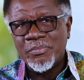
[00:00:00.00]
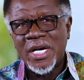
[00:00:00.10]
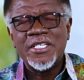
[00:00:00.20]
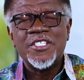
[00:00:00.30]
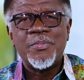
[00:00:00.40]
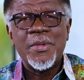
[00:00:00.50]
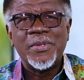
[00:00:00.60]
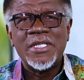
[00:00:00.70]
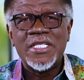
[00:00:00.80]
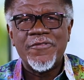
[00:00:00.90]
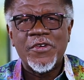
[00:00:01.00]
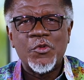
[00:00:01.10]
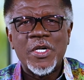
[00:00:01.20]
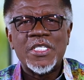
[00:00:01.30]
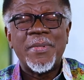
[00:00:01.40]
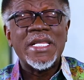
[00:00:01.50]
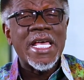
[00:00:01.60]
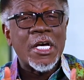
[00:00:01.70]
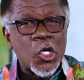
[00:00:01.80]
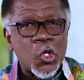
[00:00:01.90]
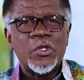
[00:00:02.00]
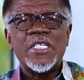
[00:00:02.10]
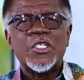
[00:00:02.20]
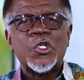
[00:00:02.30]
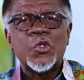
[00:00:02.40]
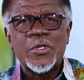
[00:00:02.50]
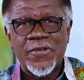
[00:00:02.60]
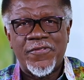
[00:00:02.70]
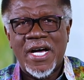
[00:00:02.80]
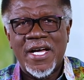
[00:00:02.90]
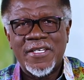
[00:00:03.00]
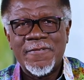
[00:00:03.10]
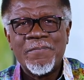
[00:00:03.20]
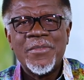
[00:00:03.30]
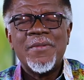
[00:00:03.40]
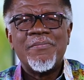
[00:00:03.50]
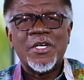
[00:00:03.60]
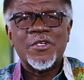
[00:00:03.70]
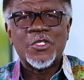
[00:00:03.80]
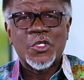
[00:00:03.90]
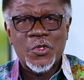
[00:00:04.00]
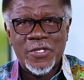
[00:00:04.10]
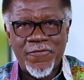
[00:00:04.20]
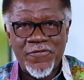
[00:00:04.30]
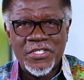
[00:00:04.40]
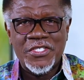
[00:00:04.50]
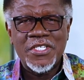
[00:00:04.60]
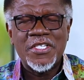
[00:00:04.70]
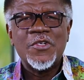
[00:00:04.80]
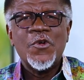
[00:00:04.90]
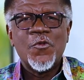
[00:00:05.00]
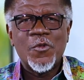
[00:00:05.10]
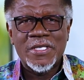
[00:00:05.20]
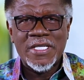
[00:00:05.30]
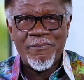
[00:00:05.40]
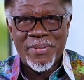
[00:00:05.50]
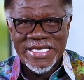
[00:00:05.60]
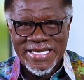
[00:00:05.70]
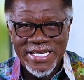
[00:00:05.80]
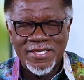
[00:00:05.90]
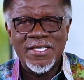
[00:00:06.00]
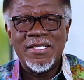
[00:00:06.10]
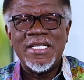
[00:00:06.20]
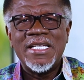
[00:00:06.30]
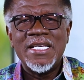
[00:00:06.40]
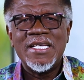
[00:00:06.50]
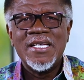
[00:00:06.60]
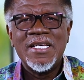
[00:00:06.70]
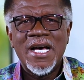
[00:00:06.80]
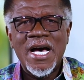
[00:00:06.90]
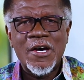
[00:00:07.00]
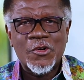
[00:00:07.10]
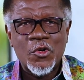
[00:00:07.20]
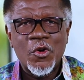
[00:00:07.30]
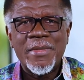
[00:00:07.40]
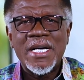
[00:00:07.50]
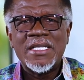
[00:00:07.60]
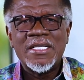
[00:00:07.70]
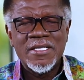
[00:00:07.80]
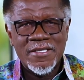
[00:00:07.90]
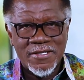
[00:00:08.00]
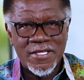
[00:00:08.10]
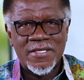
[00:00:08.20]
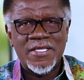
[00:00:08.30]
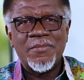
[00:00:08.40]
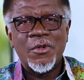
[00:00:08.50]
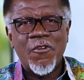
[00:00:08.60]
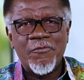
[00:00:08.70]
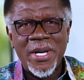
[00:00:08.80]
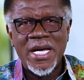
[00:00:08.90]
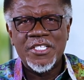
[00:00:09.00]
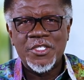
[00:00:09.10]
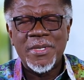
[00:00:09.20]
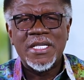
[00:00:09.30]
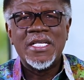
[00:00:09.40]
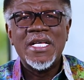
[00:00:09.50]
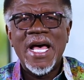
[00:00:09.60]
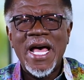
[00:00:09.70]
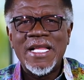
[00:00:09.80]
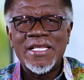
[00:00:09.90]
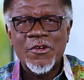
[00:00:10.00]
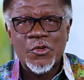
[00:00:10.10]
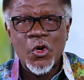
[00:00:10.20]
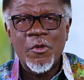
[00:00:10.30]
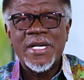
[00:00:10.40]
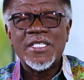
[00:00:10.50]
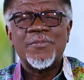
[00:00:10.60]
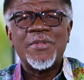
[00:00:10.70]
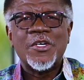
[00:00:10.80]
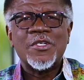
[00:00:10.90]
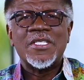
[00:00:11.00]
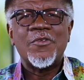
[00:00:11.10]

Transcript: punish people in different ways, but they couldn't crucify because crucifixion was a particularly Roman system of punishment. And the Romans, because